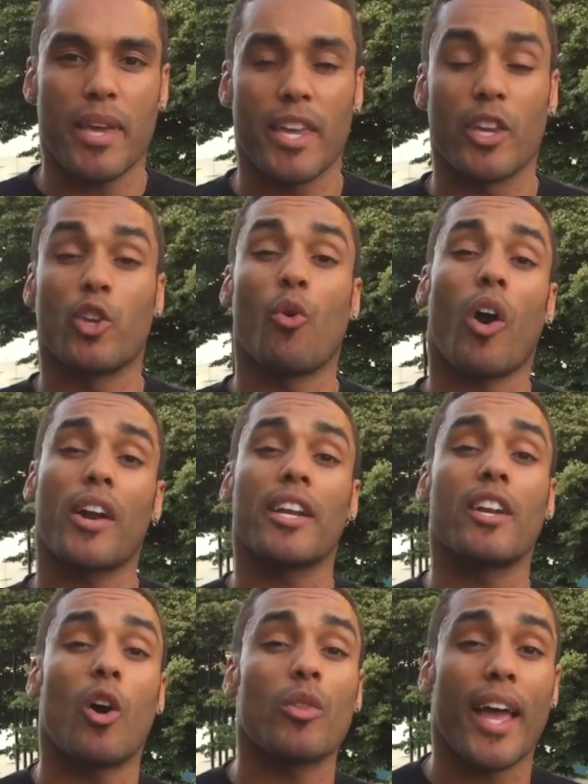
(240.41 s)
me? You already
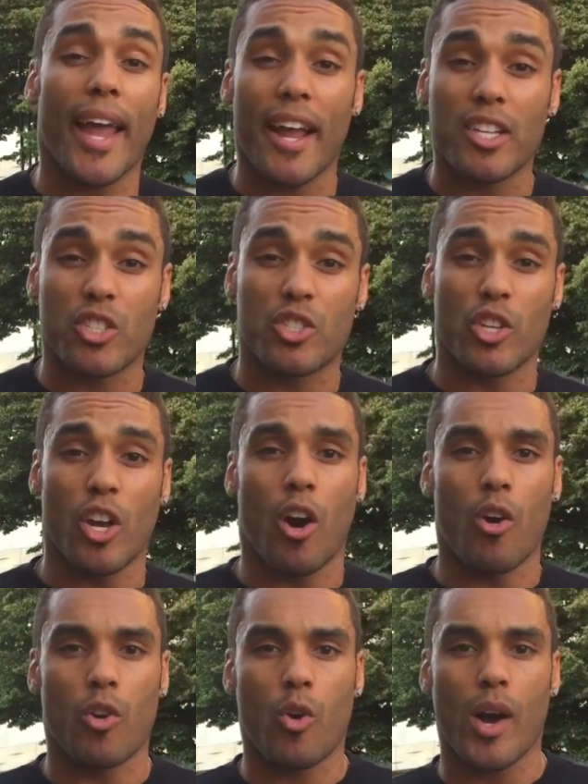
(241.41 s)
know the answer to
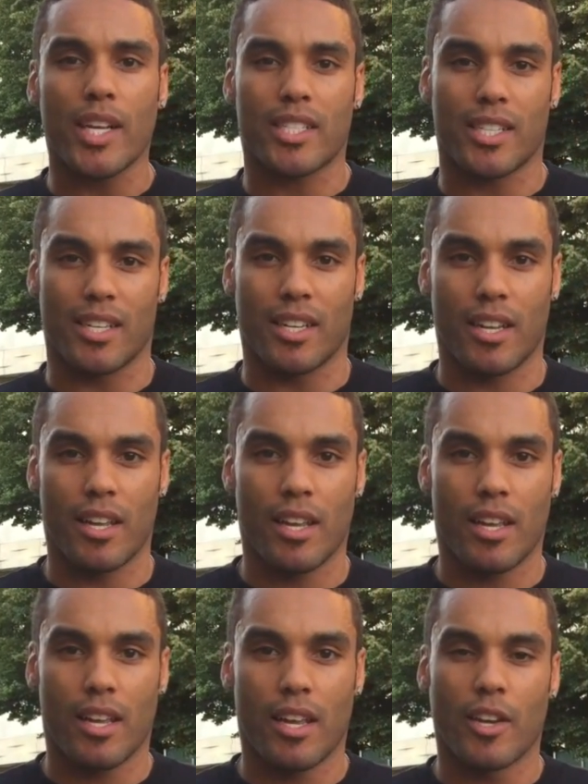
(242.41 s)
your own question.
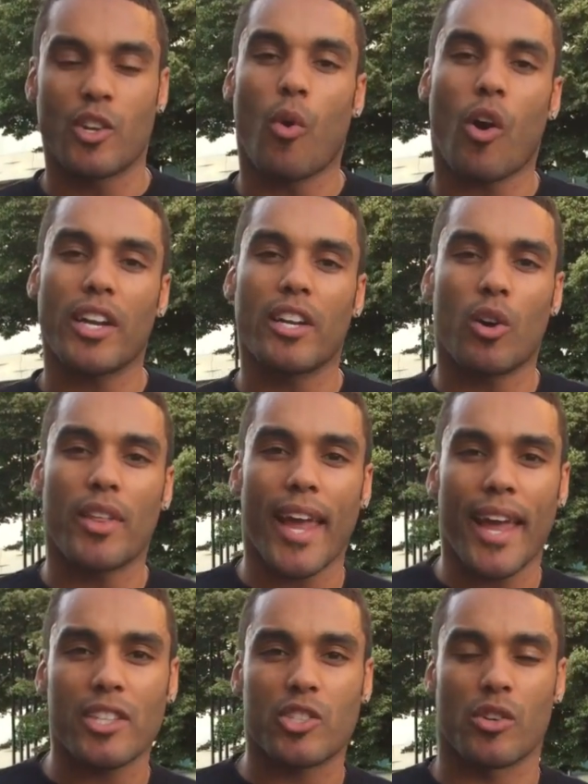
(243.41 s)
You already know
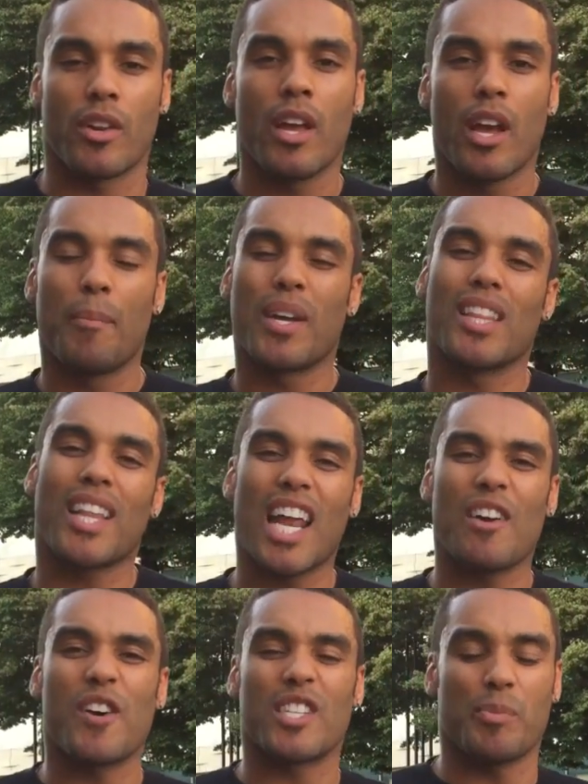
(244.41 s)
the answer. But a
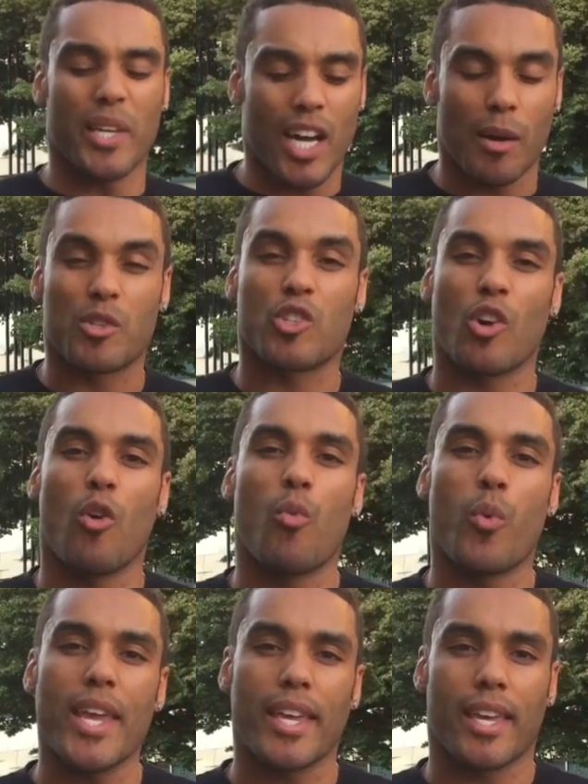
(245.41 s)
lot of us become so
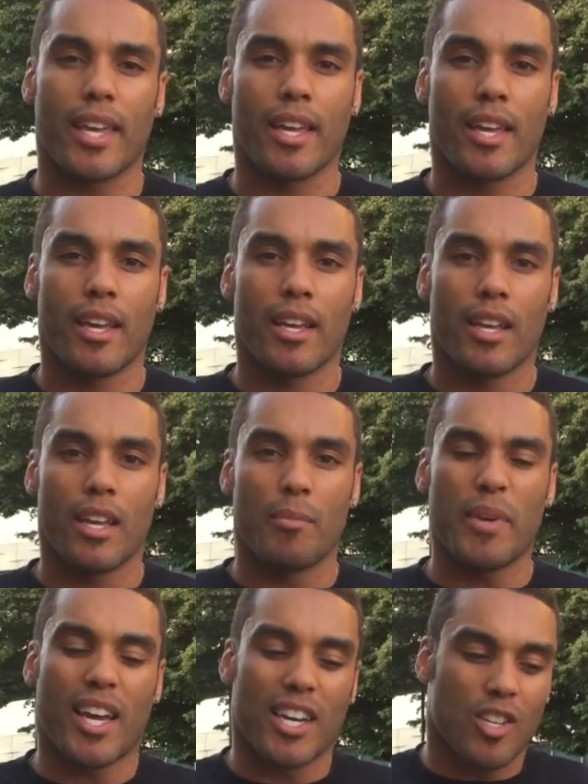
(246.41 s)
weak
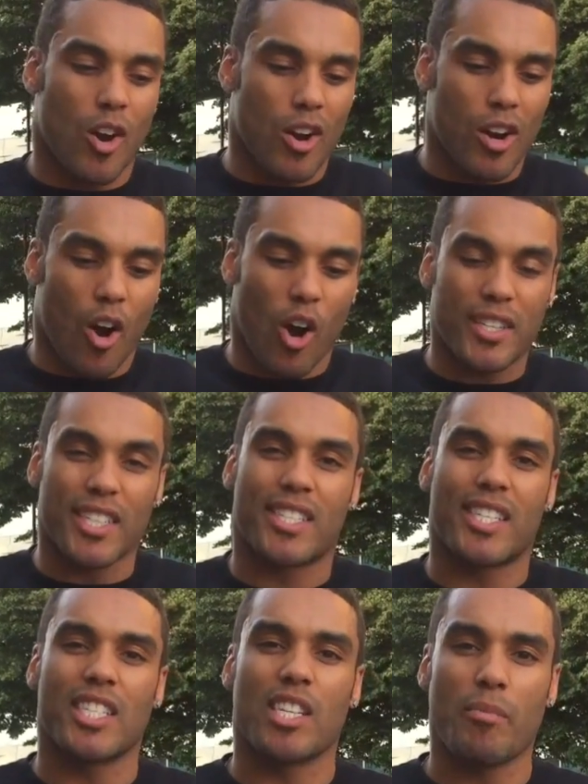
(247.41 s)
because our
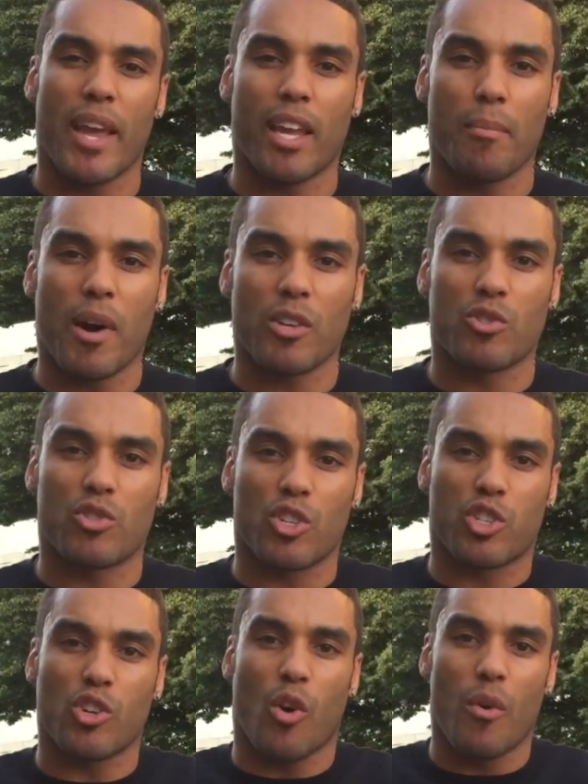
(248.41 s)
decision-making muscles are
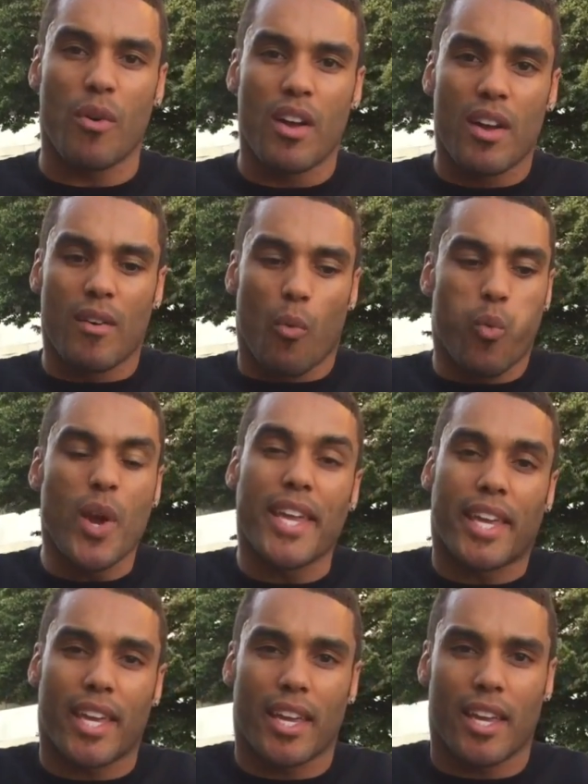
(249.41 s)
so
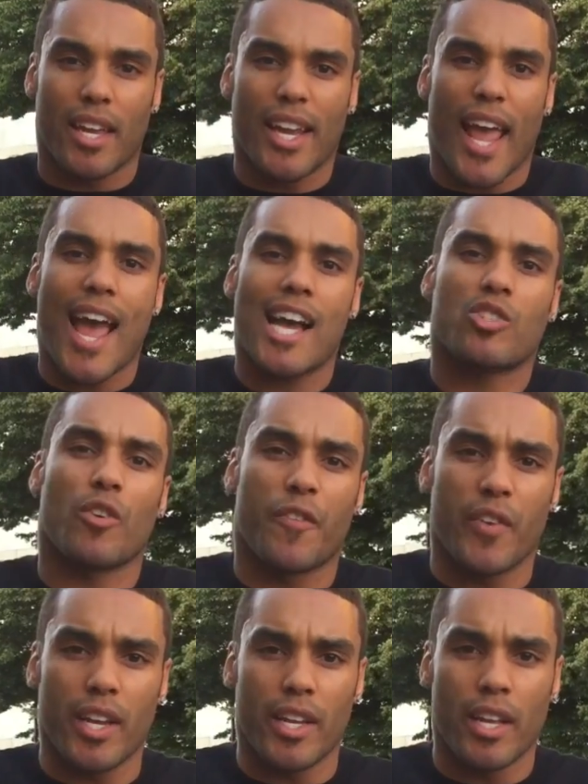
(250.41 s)
weak and
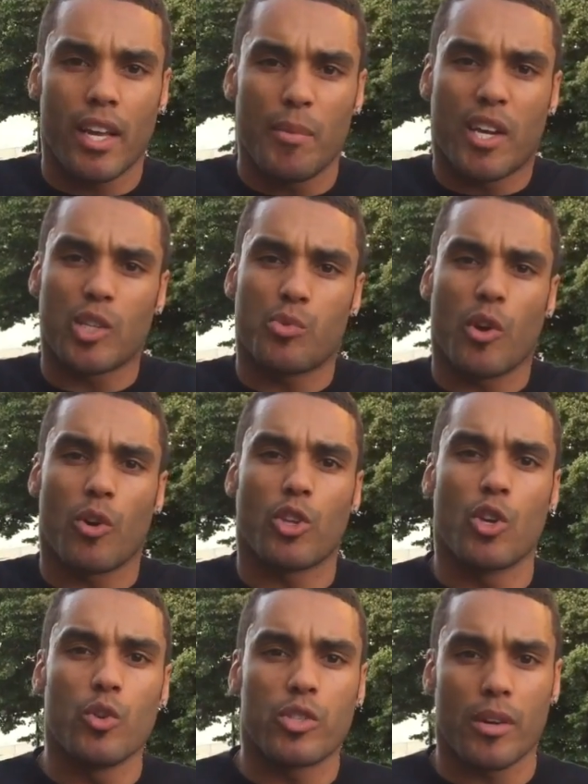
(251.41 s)
atrophied because we
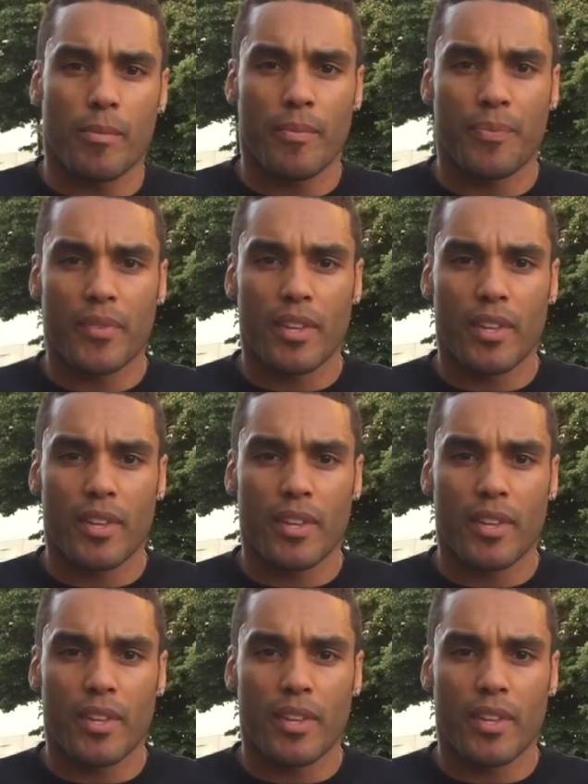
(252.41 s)
don't use them,